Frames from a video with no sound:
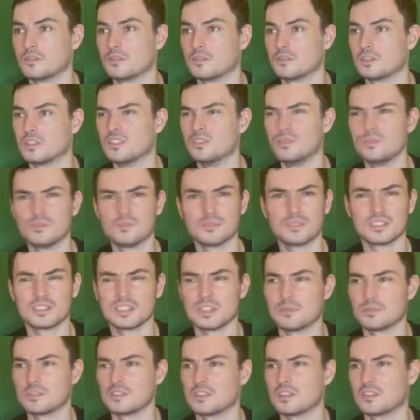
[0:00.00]
Didn't do as much
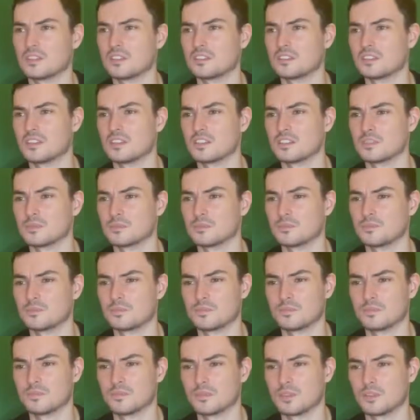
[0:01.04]
damage as I
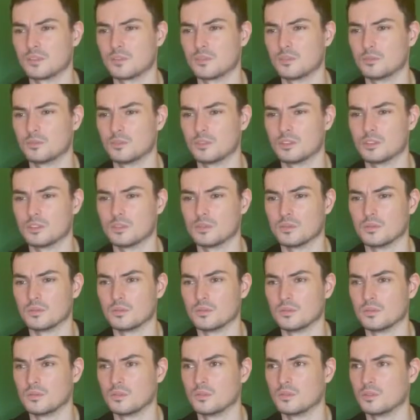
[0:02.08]
thought it would be.
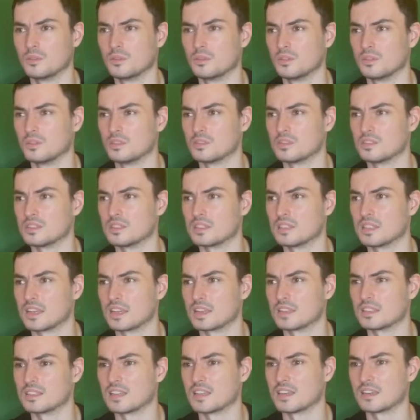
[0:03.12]
The stack
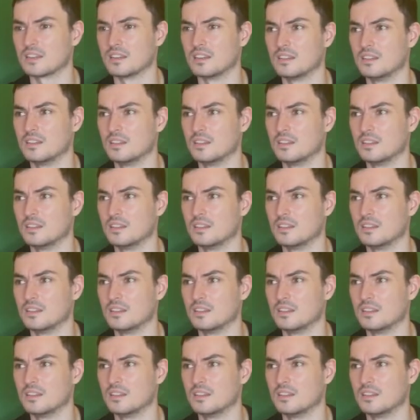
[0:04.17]
attacker.